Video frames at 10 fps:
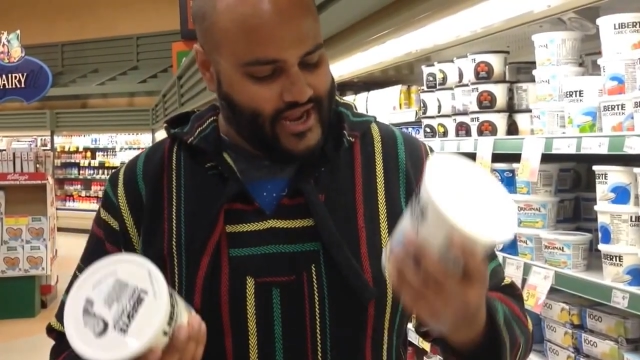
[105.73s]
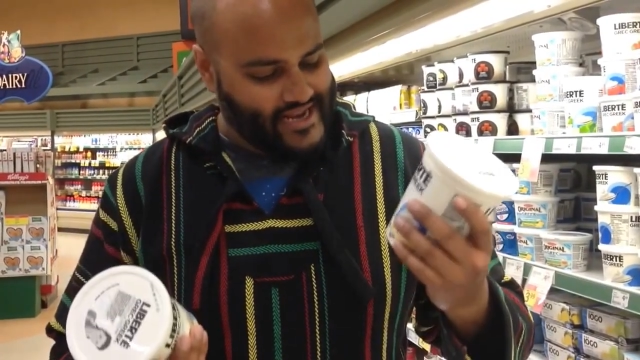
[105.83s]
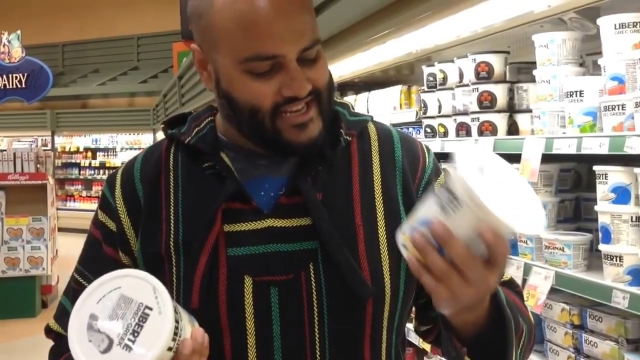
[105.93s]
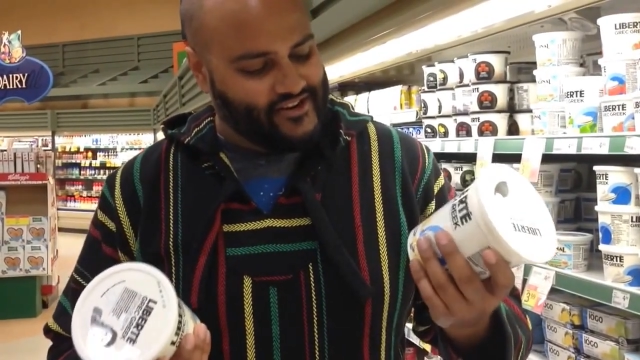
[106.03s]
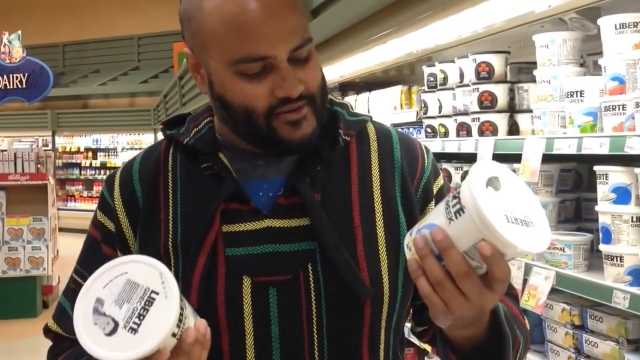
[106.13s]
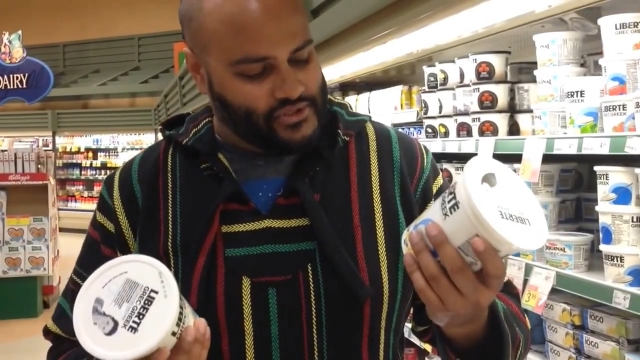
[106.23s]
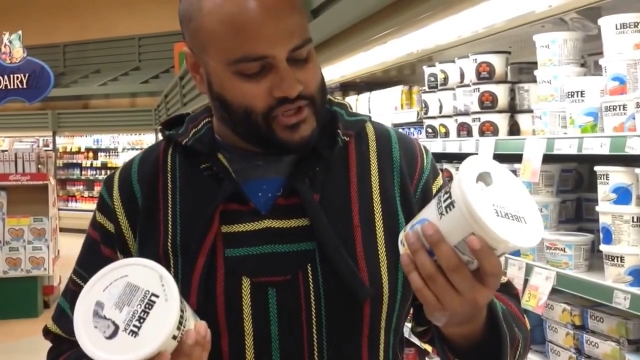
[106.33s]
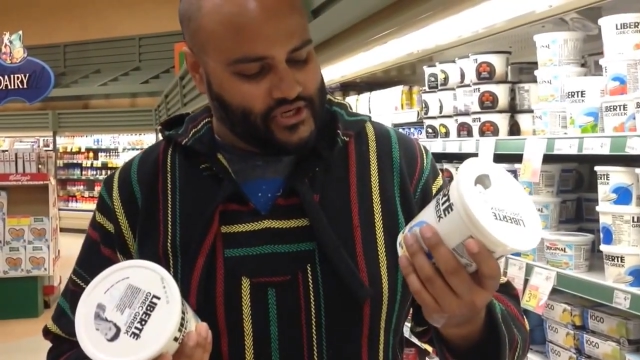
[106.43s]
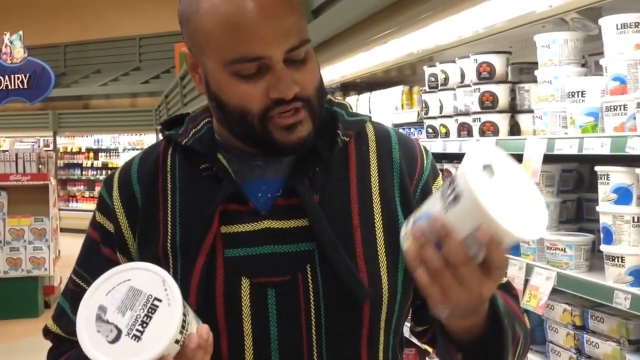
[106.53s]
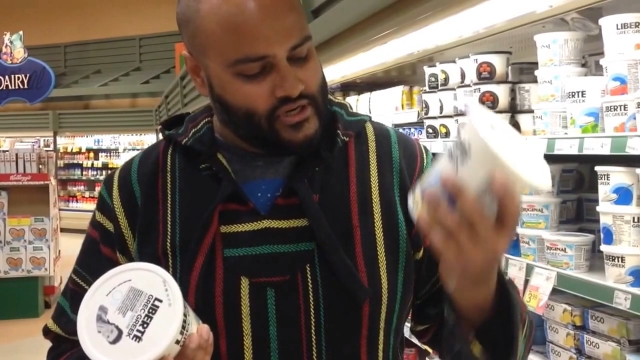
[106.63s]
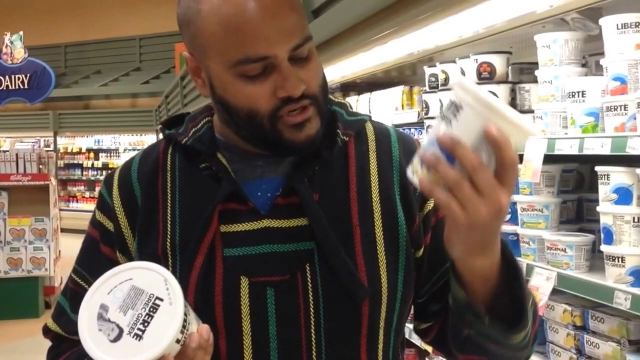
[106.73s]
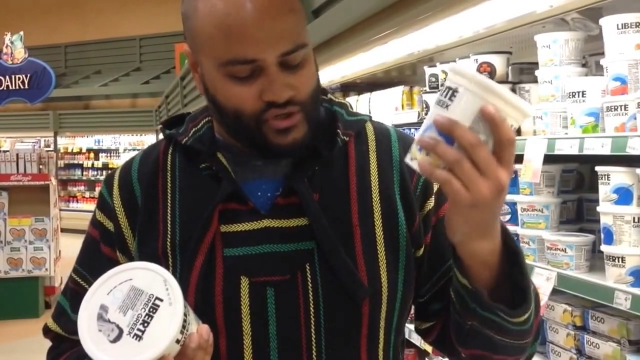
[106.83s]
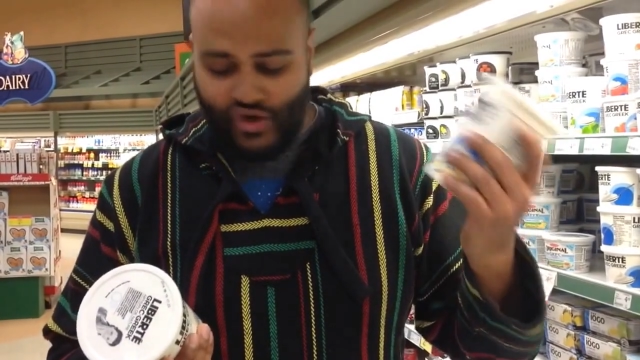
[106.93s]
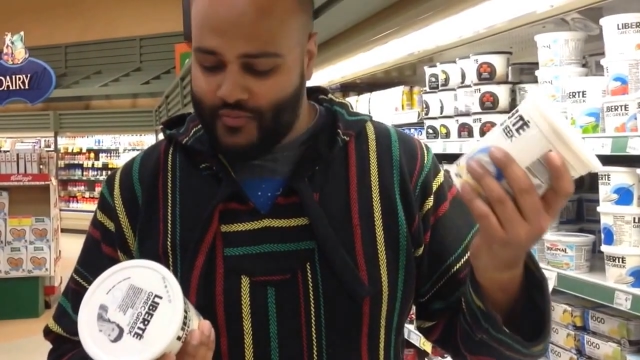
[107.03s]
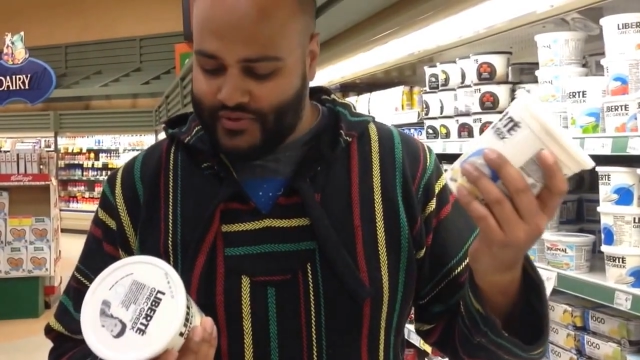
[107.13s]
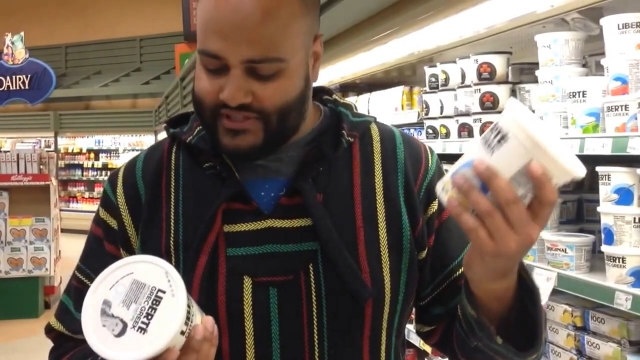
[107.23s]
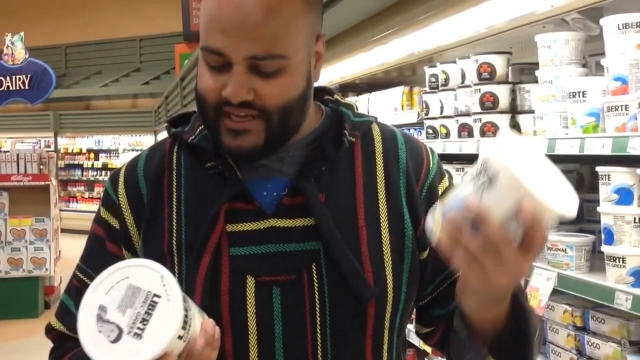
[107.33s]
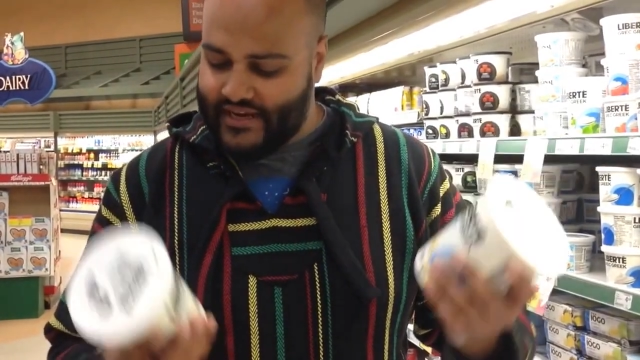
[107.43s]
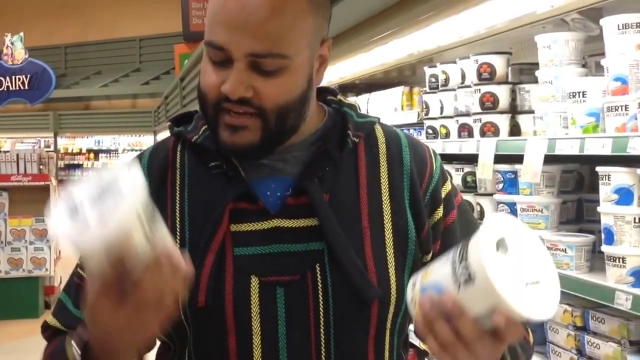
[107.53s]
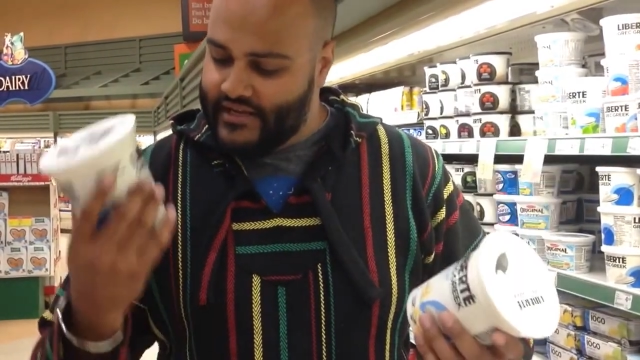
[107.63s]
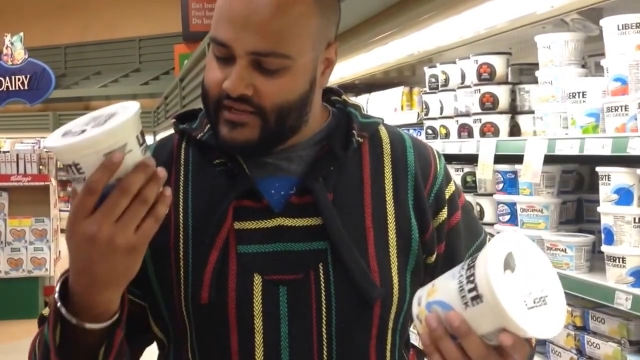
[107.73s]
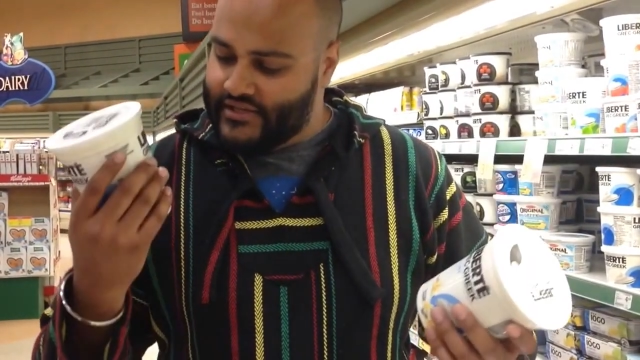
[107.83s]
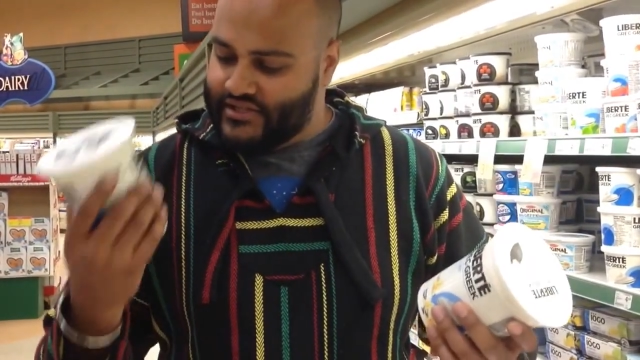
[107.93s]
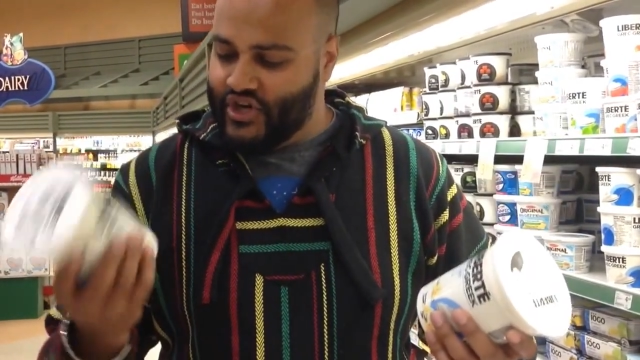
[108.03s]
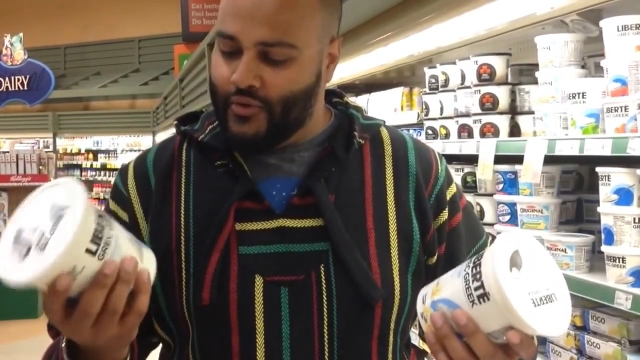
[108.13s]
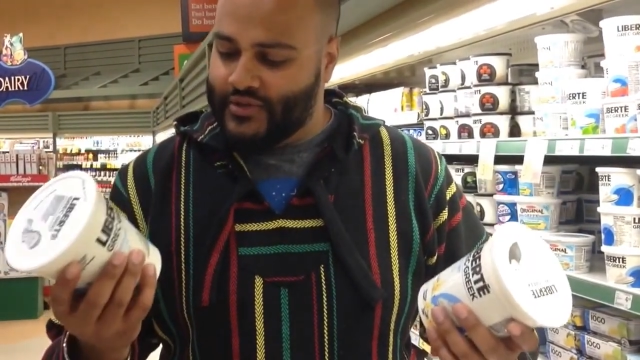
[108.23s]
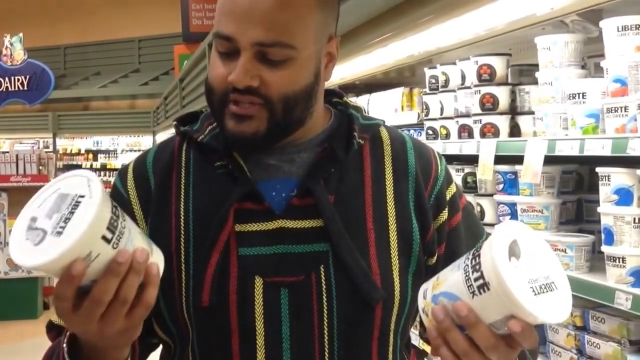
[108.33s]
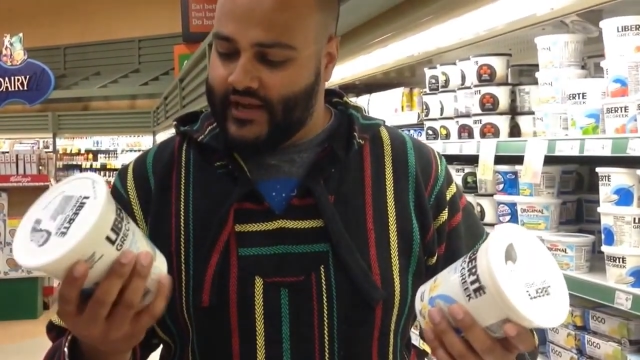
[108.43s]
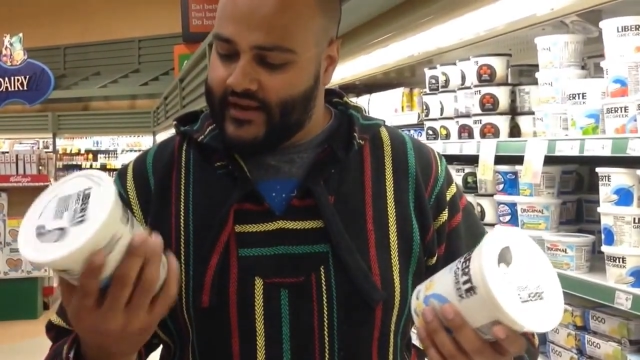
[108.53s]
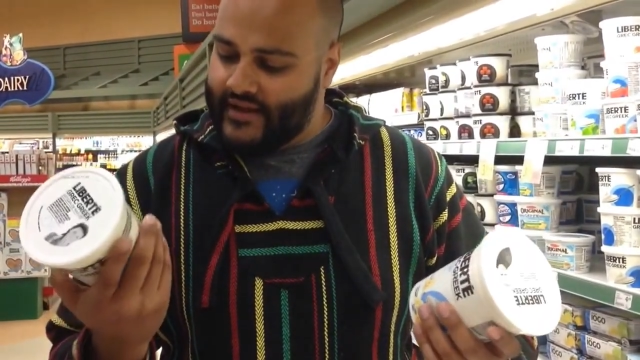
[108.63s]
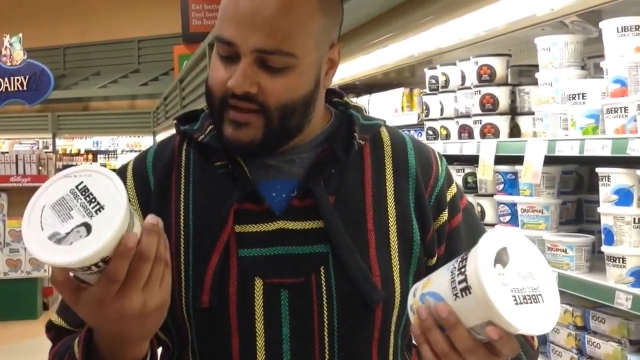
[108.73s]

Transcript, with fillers: 19 grams of sugar, 2%, 0%.